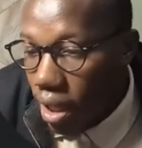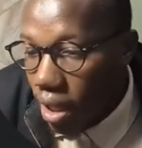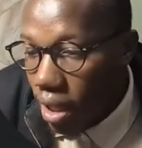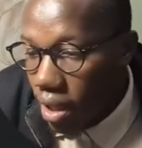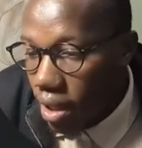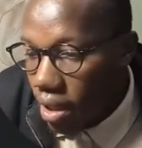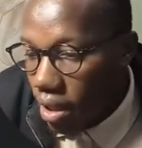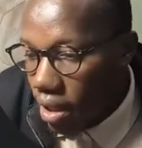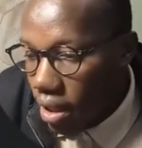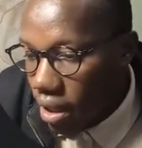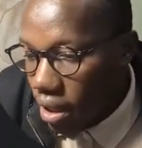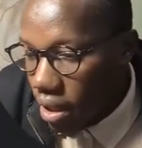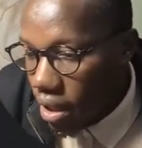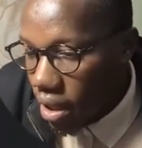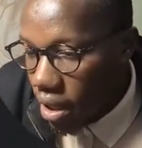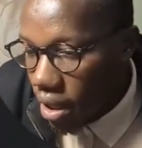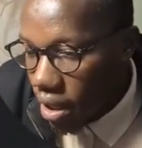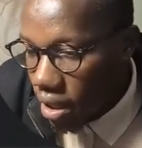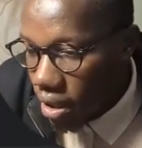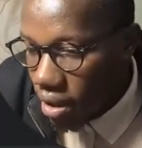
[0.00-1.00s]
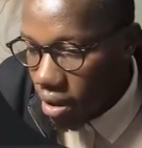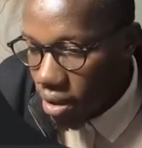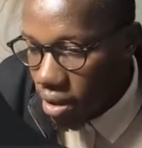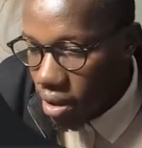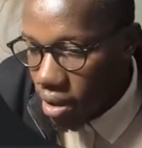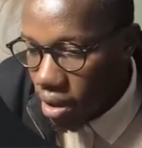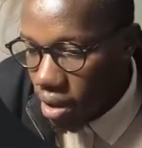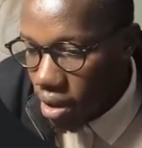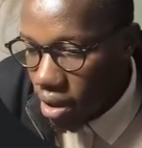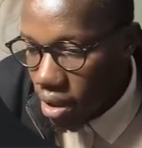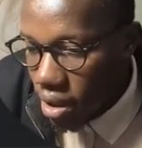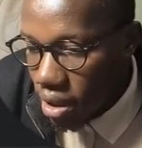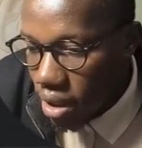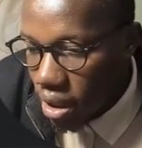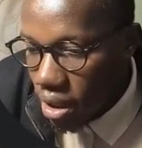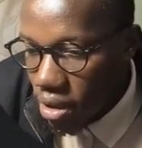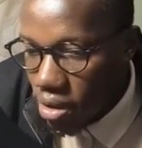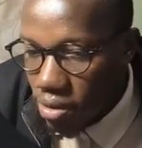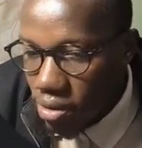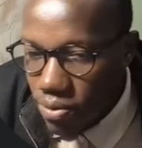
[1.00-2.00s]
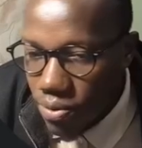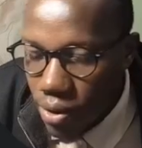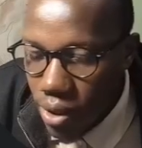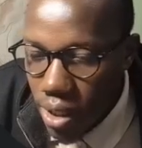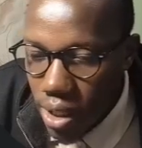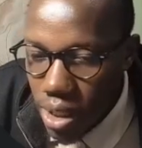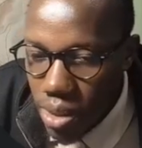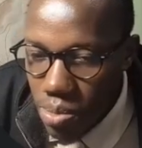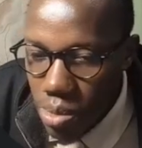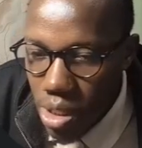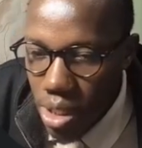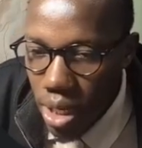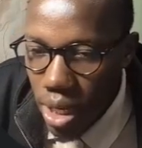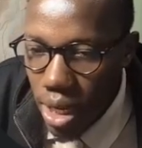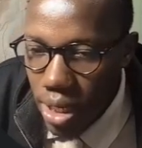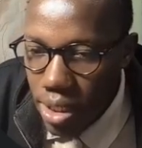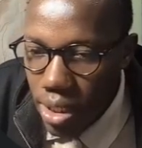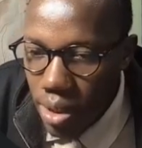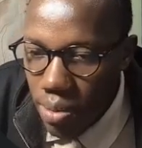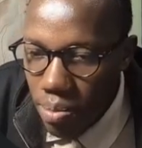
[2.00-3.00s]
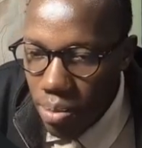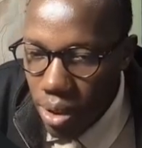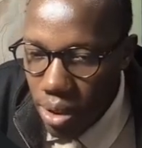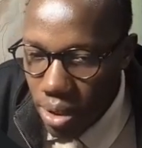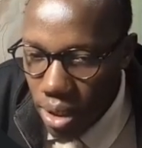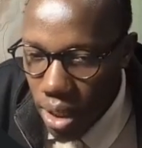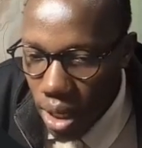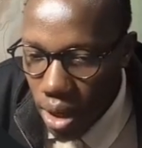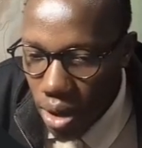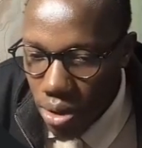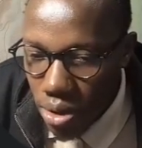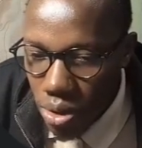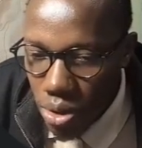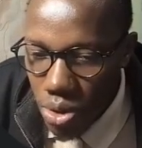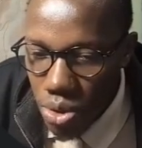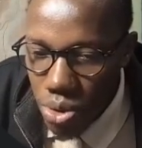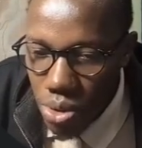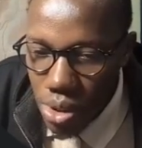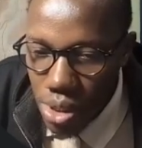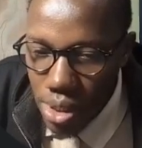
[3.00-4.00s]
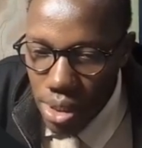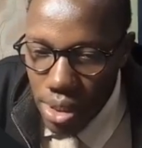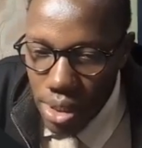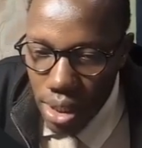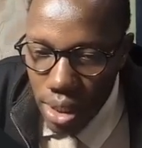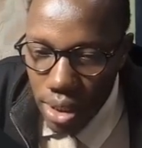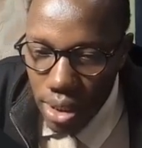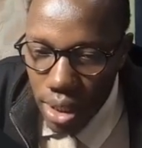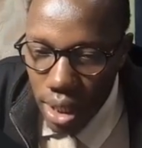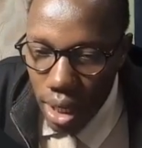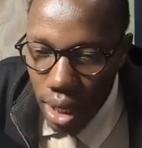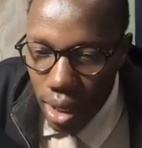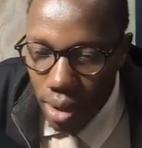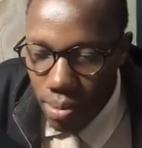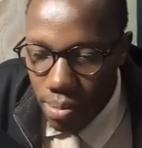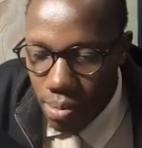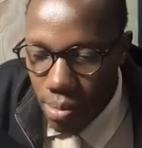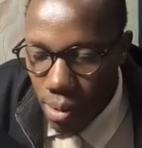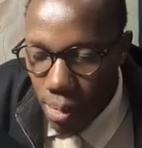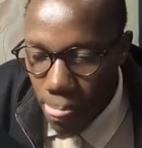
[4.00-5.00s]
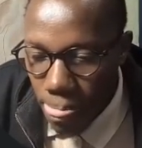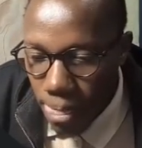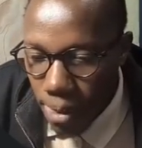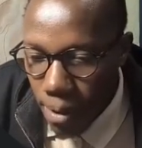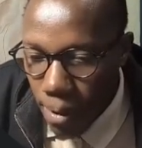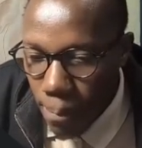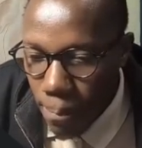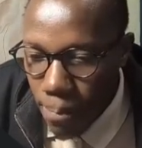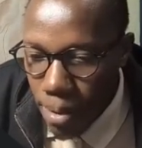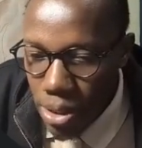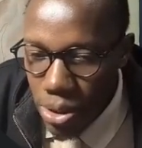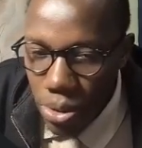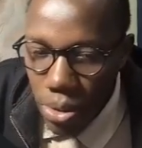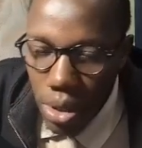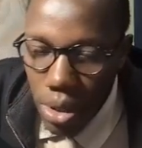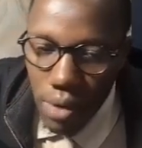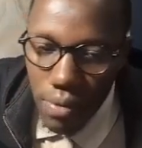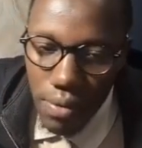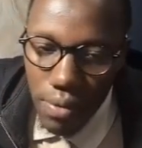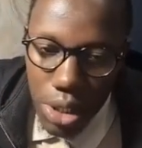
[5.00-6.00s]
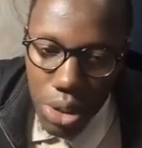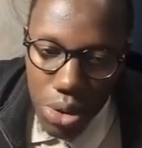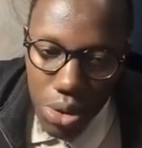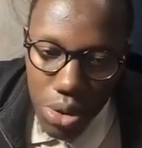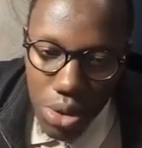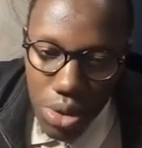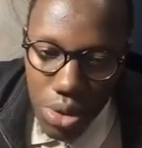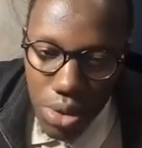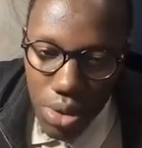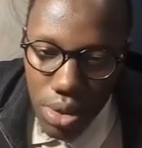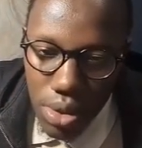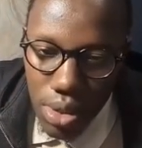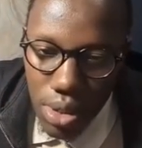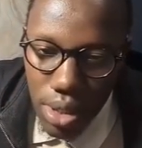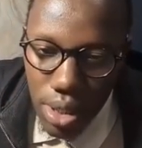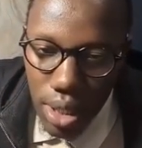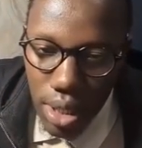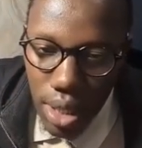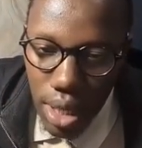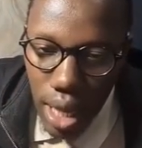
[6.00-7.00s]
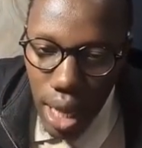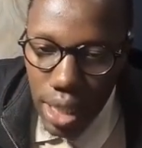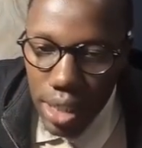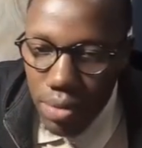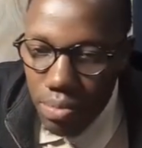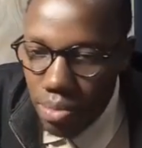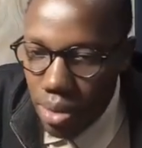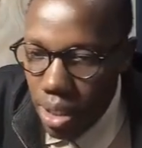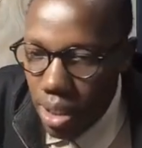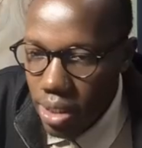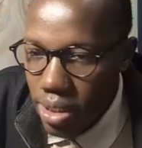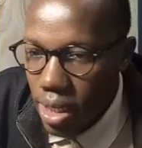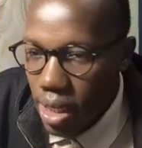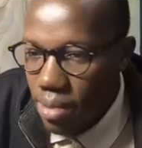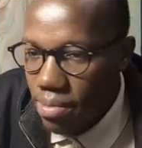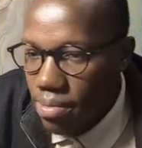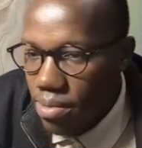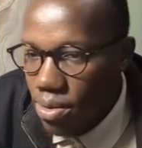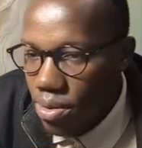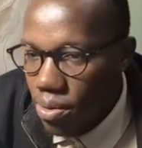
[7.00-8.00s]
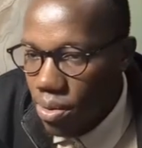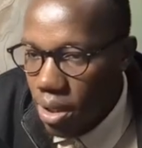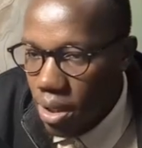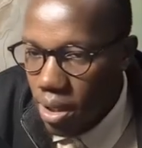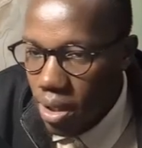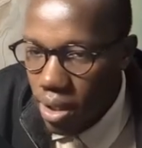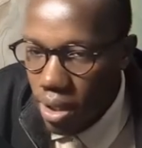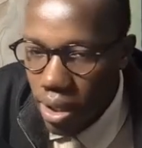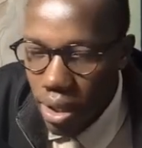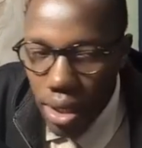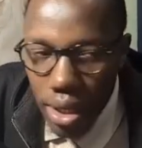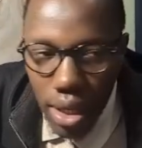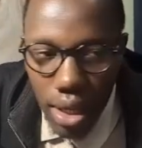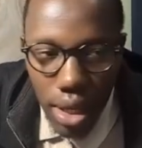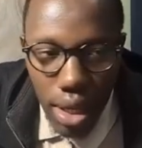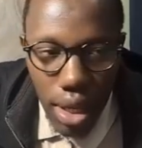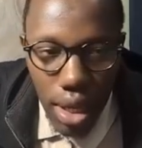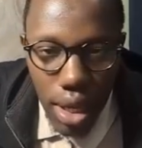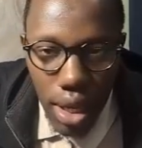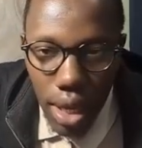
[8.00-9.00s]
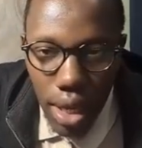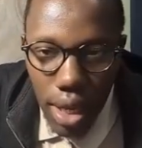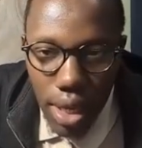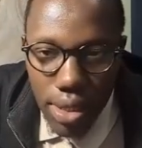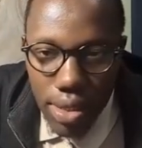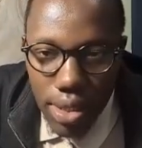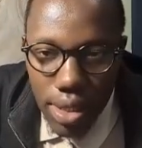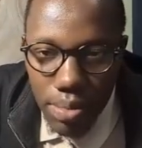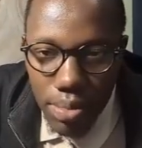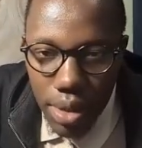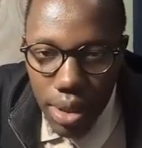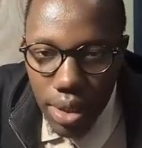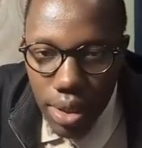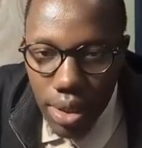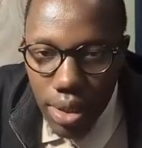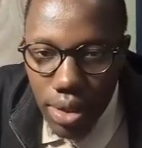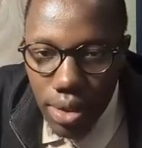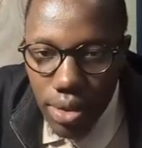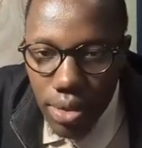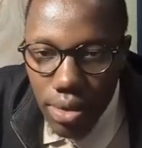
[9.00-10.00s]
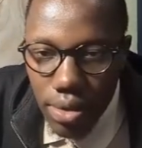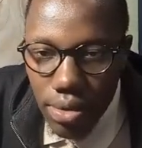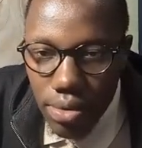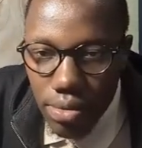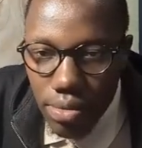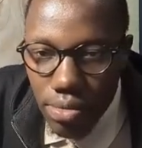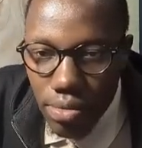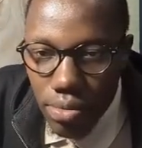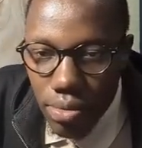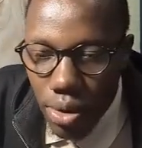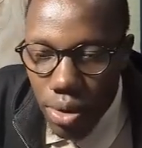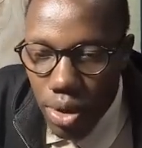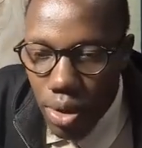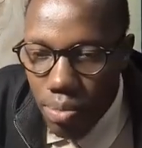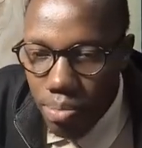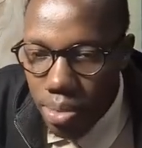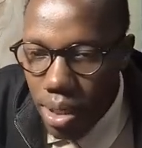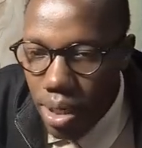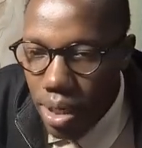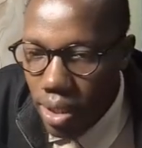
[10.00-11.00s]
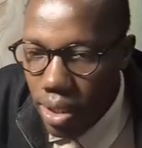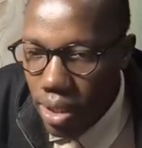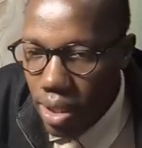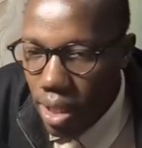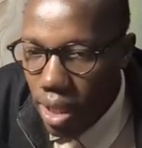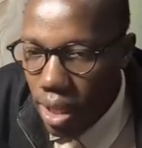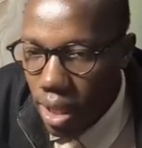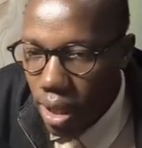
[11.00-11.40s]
And then the config is basically a template allowing you to inject particular versions at build time. So when CMake, when you're building